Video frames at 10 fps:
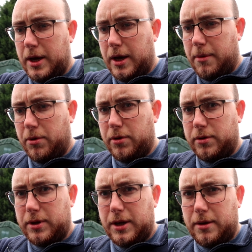But other
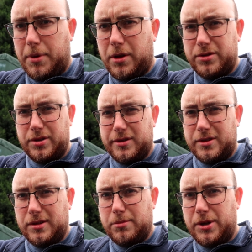than that, apologies, it's
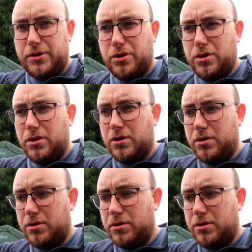a little bit short,